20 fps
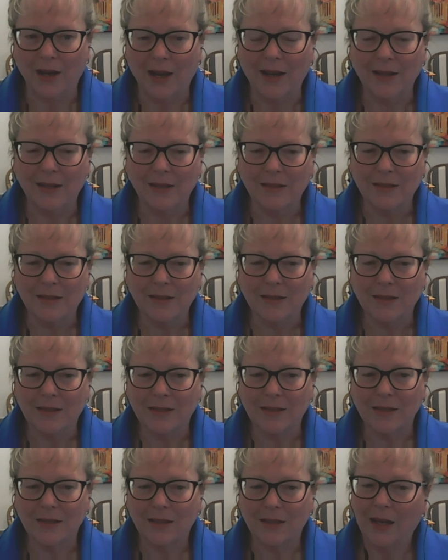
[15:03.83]
And
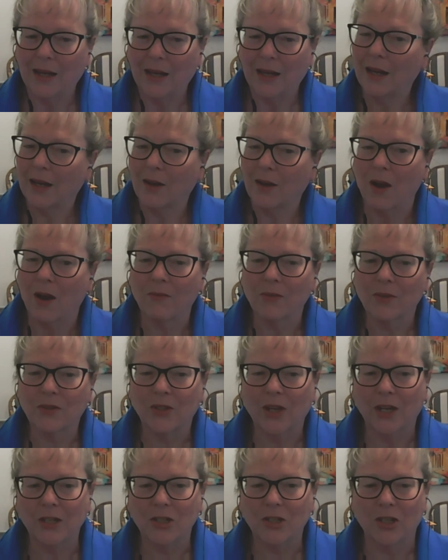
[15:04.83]
he had a
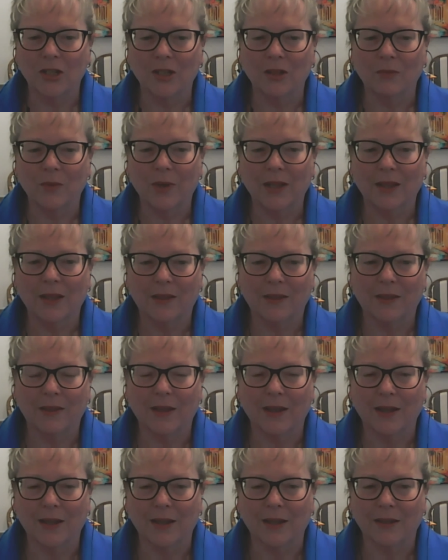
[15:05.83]
conversation with
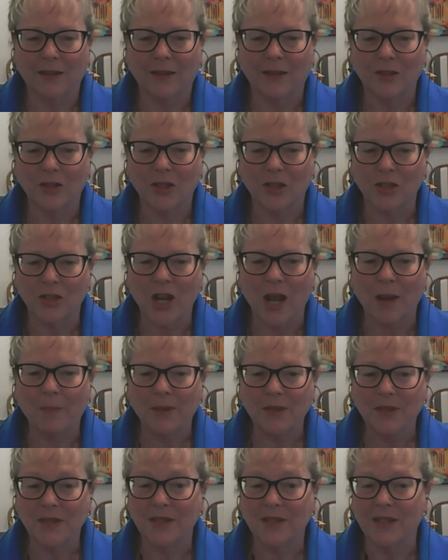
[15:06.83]
the
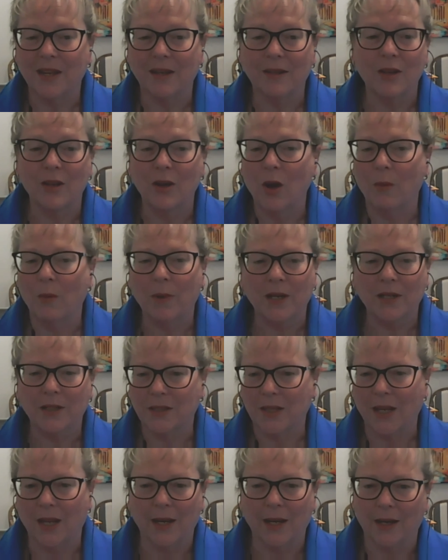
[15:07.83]
chaplains and said,
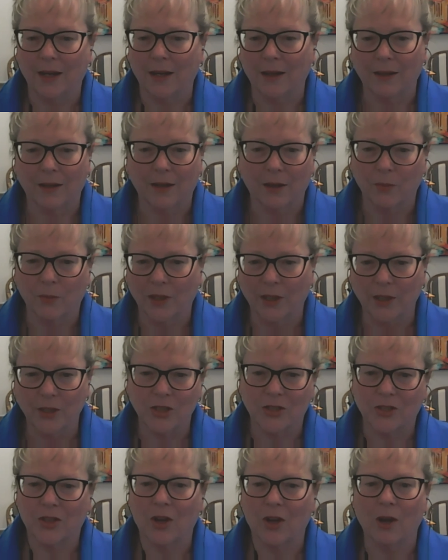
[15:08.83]
nobody's getting a
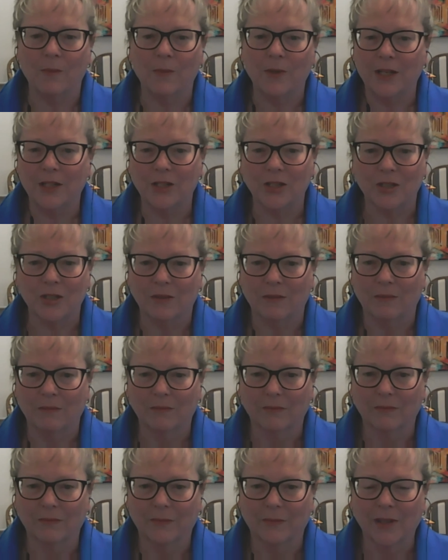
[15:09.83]
religious accommodation.
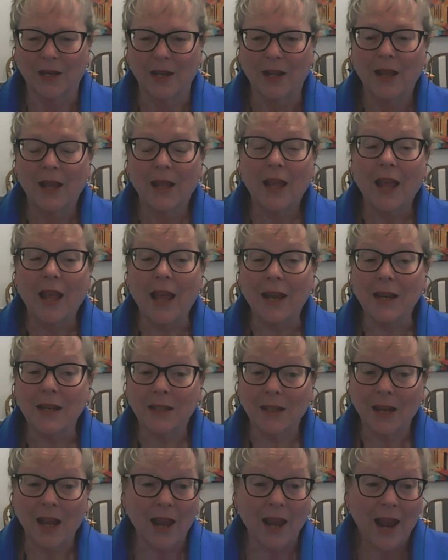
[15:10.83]

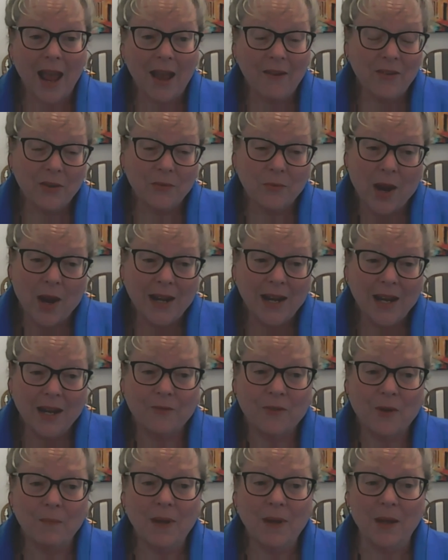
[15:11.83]
And I have it in writing
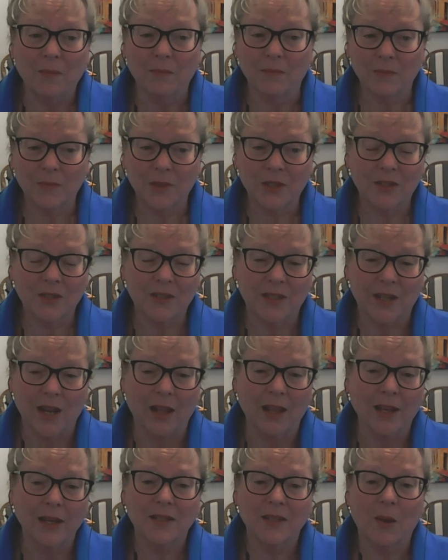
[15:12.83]
from him
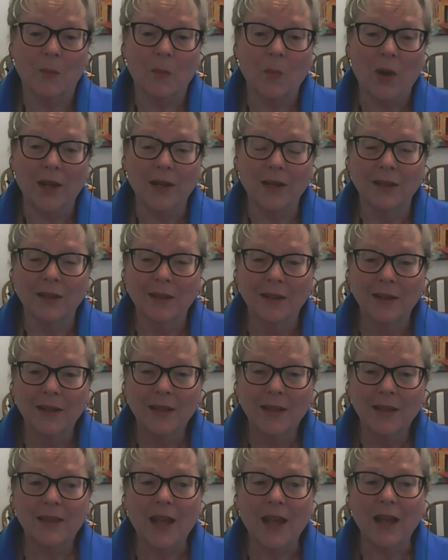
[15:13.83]
telling someone
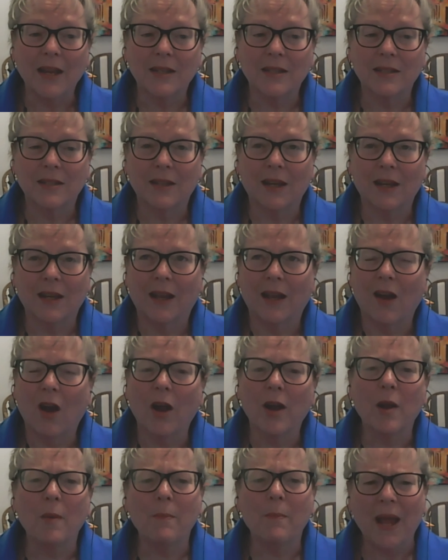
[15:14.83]
that
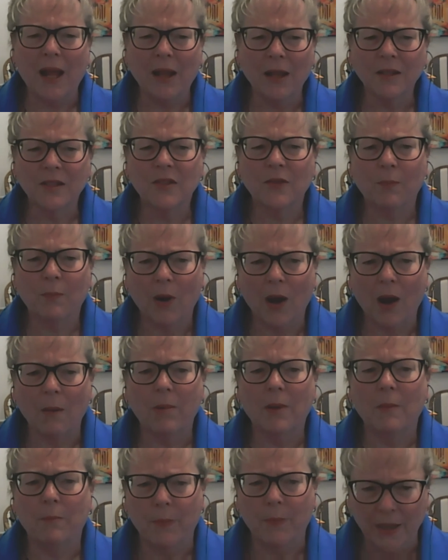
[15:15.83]
on a balance of
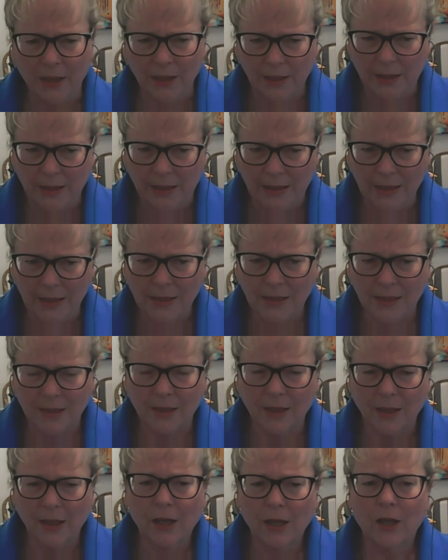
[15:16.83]

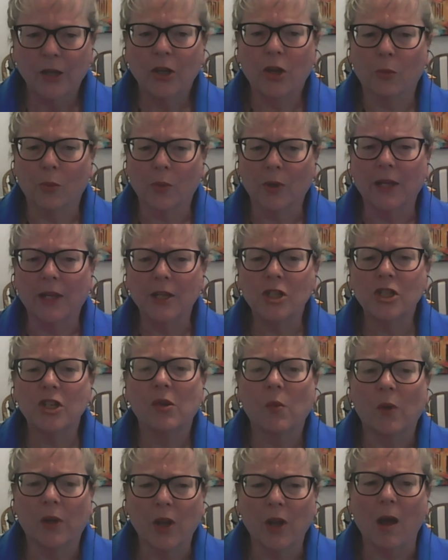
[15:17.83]
probabilities, your
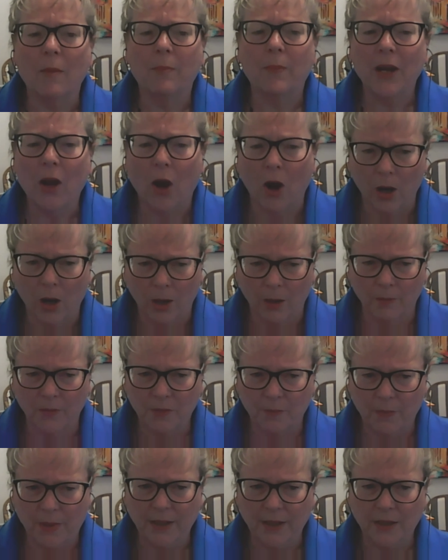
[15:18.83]
religion will not be
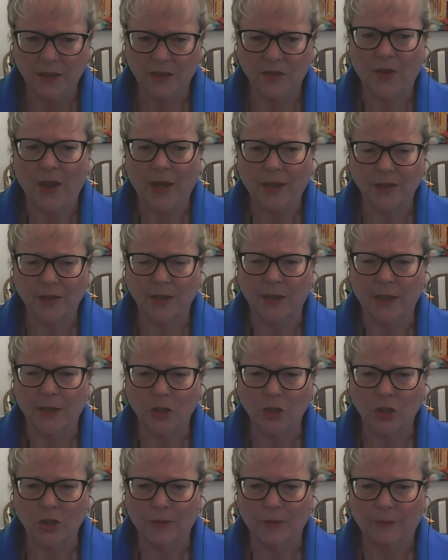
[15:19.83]
harmed by this
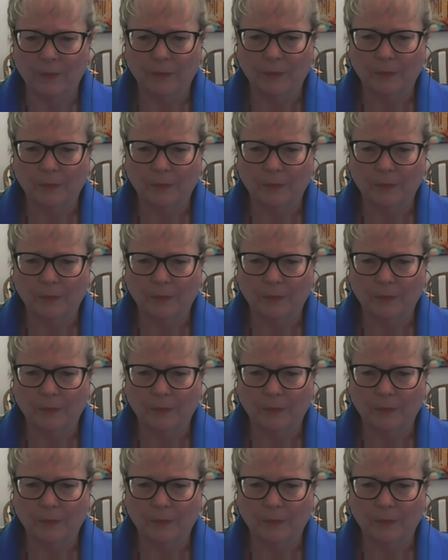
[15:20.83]
vaccination.